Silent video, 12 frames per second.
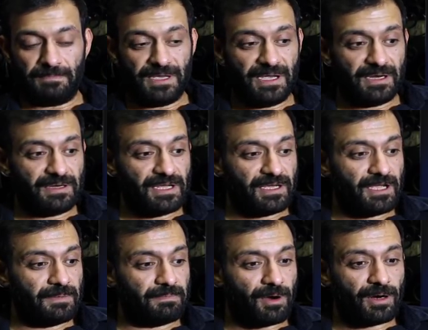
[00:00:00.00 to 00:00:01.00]
be it
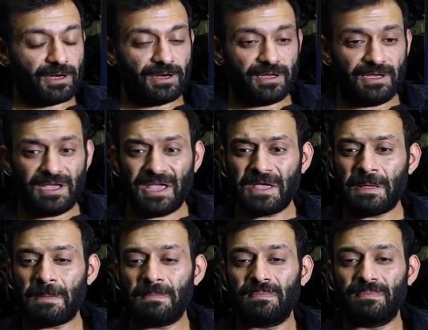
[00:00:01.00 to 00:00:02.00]
taking part in a
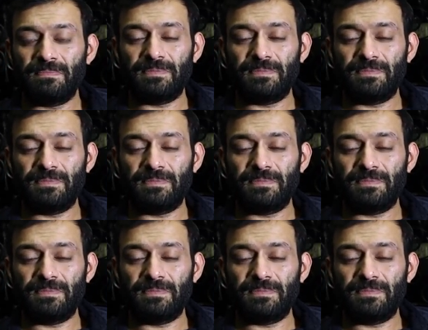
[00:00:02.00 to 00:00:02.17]
game,